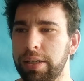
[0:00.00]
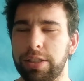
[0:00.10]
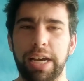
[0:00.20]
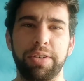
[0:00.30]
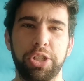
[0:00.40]

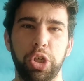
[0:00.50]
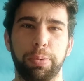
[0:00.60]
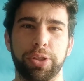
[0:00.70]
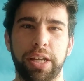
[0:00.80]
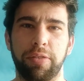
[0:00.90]

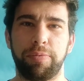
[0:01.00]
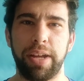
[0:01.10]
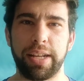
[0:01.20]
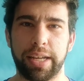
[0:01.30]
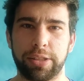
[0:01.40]
72% of
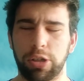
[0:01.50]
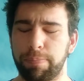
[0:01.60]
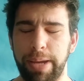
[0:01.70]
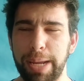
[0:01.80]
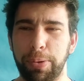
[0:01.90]
idiots, or
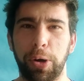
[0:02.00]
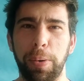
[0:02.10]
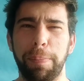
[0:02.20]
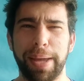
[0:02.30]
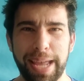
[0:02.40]

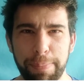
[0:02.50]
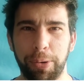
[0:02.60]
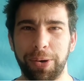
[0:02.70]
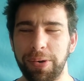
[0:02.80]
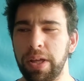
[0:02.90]
people,
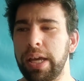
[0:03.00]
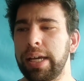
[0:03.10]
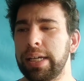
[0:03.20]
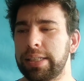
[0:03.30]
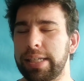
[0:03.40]

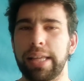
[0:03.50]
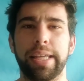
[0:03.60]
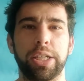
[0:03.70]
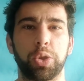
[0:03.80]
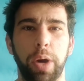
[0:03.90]
said
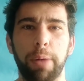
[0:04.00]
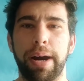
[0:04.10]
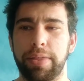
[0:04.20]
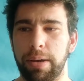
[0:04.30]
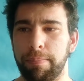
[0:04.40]
they swear
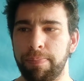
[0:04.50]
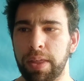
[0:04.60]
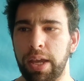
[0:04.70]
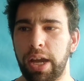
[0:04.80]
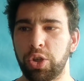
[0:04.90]
by them,
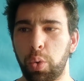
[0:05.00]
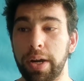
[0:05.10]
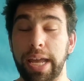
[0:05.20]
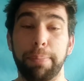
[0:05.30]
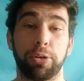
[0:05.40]
and
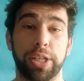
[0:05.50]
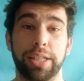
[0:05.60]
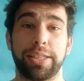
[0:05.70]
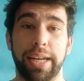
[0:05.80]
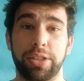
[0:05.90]

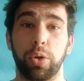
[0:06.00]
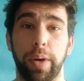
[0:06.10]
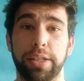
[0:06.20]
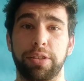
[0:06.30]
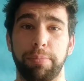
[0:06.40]
28% said it's a
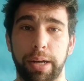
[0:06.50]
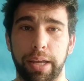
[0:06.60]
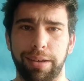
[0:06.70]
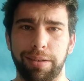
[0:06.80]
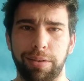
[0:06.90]
waste of
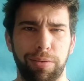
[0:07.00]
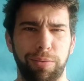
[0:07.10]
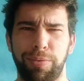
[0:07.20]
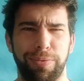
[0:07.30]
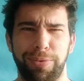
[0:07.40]
money.
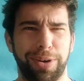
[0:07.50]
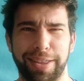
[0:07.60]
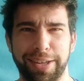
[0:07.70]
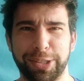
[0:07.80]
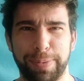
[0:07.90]
What
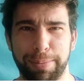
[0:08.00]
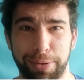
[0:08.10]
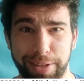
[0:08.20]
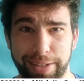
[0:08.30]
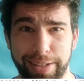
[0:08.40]
are those
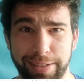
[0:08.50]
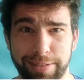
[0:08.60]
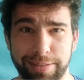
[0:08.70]
people thinking?